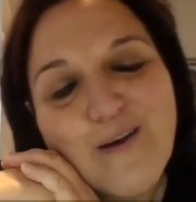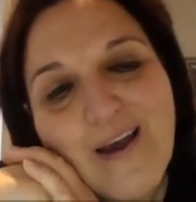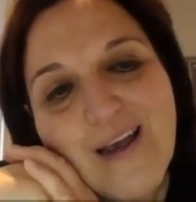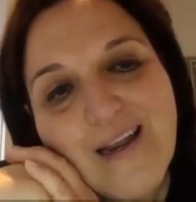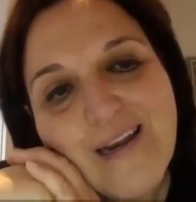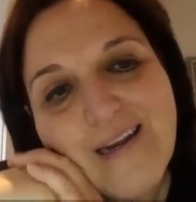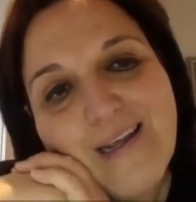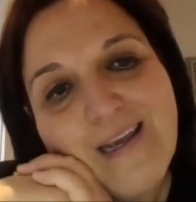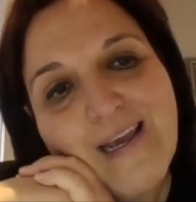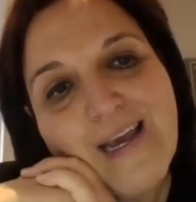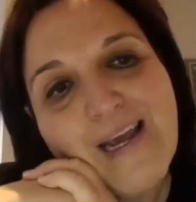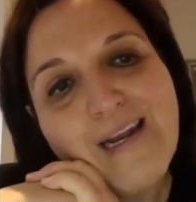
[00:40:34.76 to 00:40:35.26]

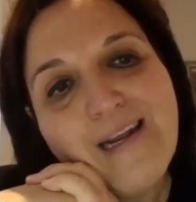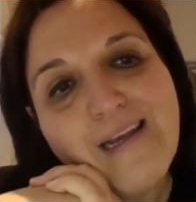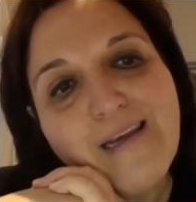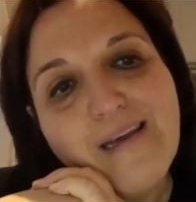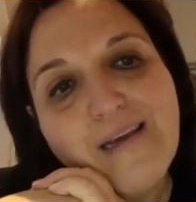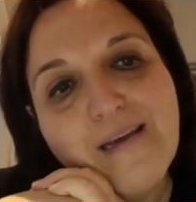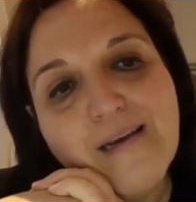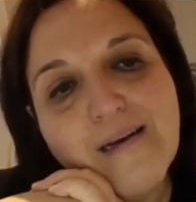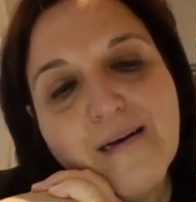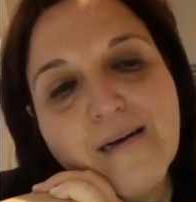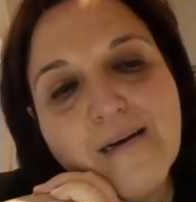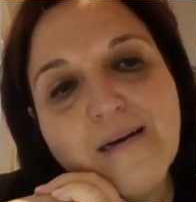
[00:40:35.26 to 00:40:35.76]
Ein
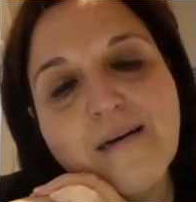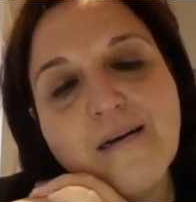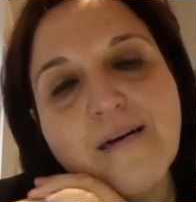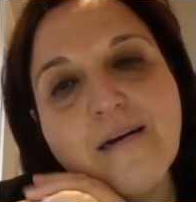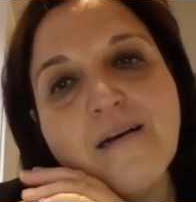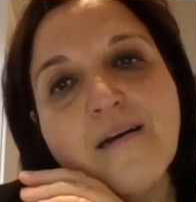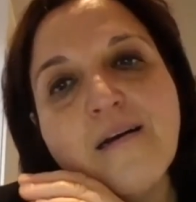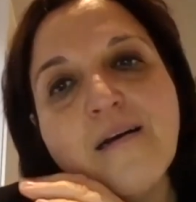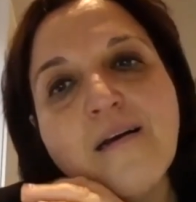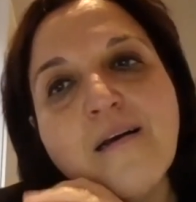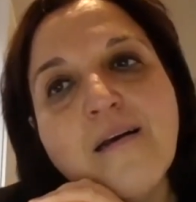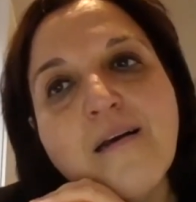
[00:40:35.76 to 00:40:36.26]
Gedi
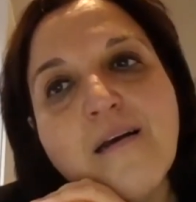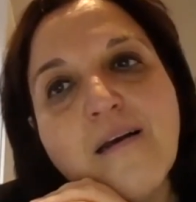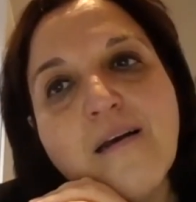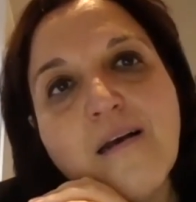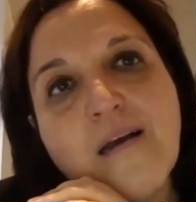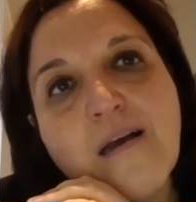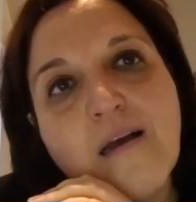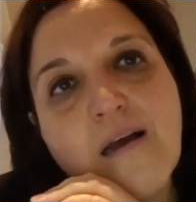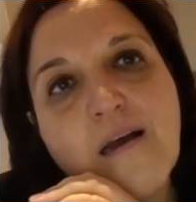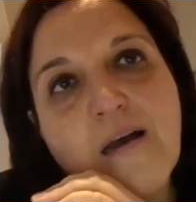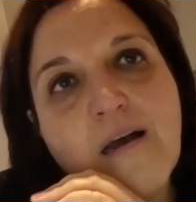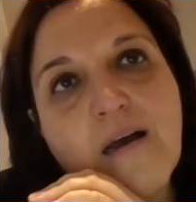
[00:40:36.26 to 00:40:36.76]

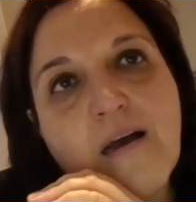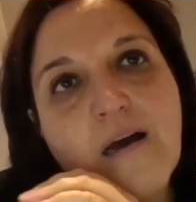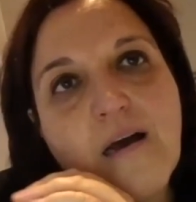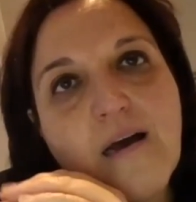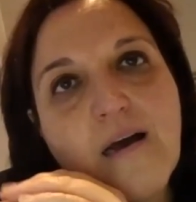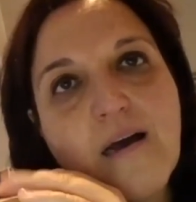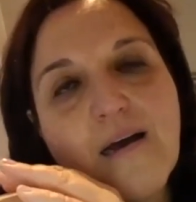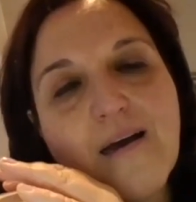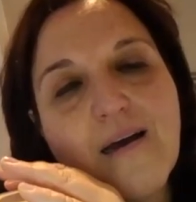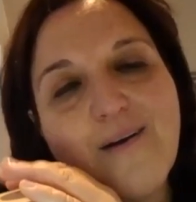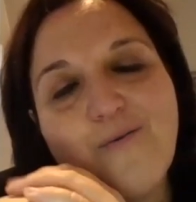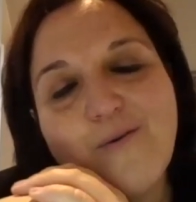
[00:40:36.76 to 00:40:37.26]
uh,